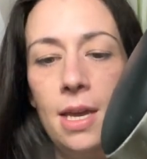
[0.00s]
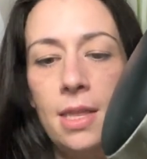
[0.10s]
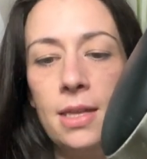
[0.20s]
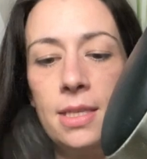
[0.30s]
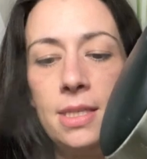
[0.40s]

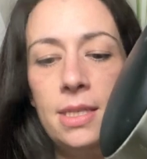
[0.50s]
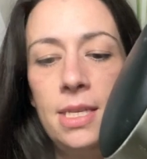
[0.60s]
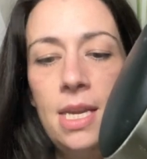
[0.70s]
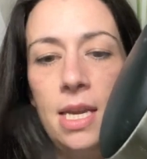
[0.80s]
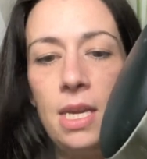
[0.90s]
The
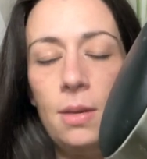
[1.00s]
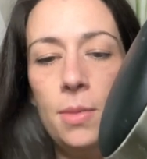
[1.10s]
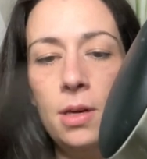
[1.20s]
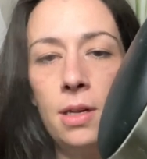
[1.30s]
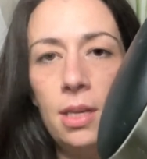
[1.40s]
steam
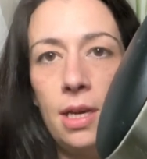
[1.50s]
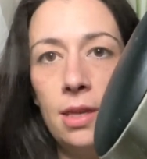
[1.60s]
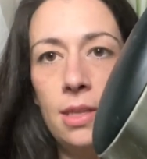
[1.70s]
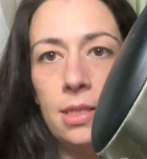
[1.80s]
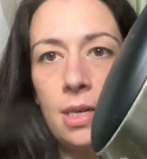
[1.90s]
in
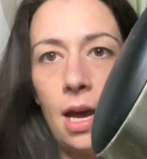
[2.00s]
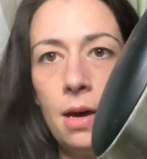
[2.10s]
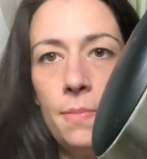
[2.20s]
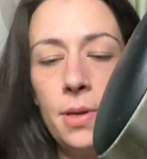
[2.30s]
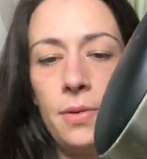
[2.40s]
this
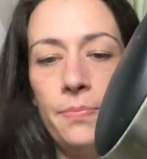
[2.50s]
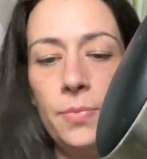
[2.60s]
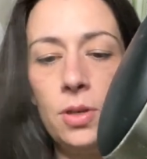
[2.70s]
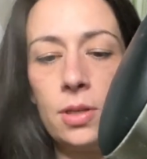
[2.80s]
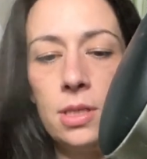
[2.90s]
cup,
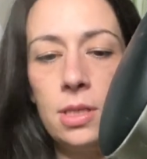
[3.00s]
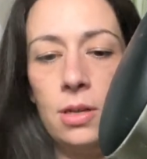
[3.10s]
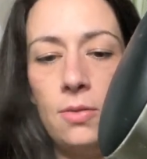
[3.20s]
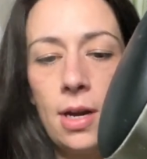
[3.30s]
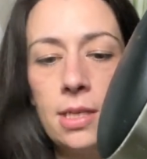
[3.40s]
you can see it
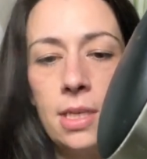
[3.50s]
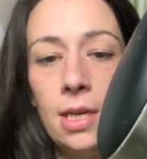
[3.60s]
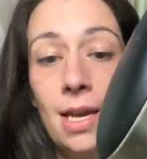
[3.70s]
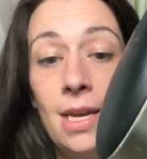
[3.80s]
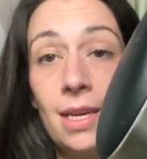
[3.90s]
rising,
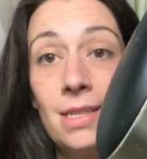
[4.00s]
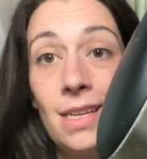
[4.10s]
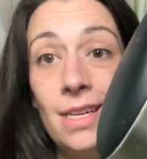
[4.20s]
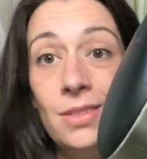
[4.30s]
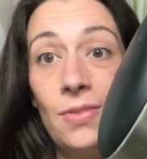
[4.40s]

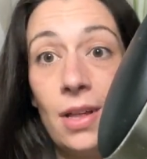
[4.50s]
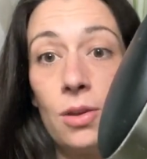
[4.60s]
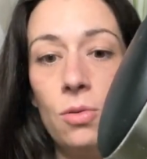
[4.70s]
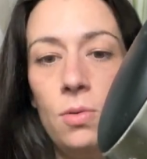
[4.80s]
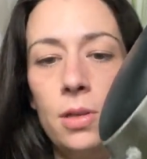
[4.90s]
contains volatile
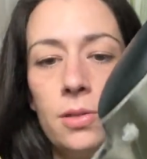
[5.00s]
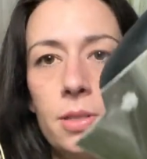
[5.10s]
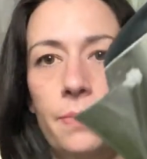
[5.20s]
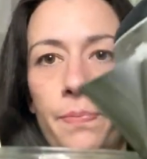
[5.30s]
oils,